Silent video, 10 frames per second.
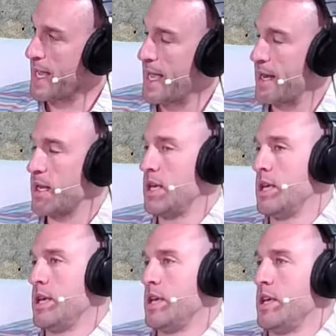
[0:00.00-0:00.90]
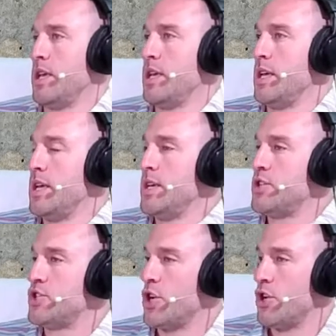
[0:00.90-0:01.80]
had.
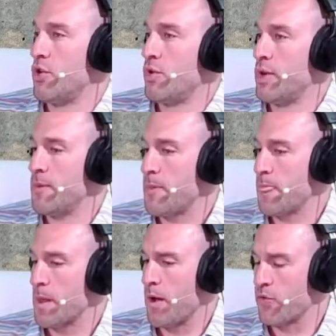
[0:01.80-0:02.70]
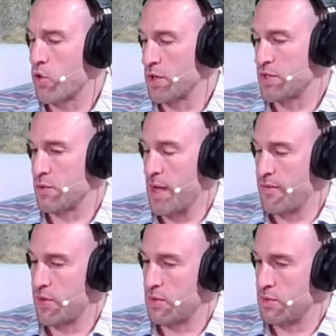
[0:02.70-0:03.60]
So of course the
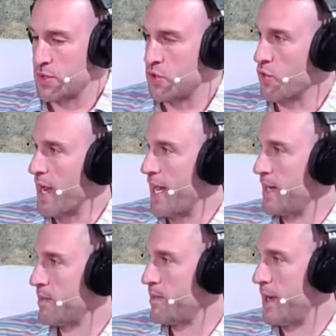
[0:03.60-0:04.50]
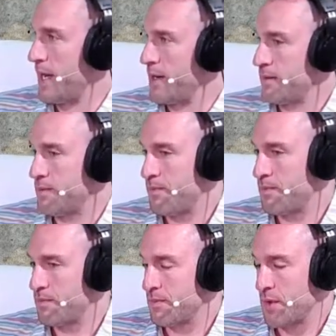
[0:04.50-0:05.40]
revenue was great, but
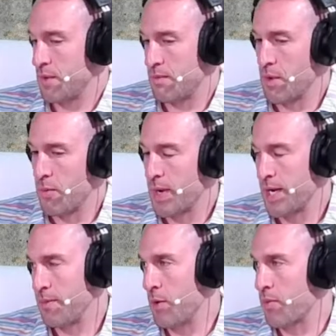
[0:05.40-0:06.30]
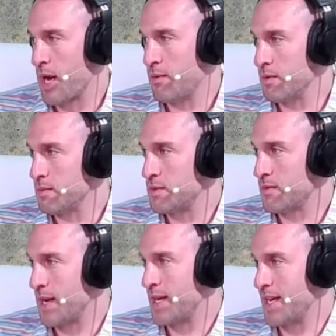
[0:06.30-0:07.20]
mo money, mo problems,
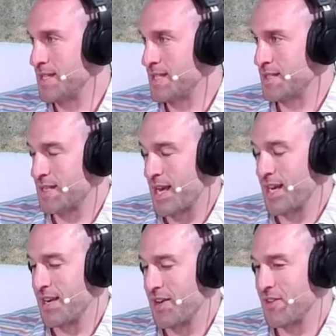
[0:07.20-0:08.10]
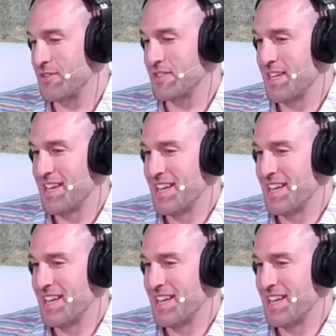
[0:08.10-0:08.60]
right? As the saying goes.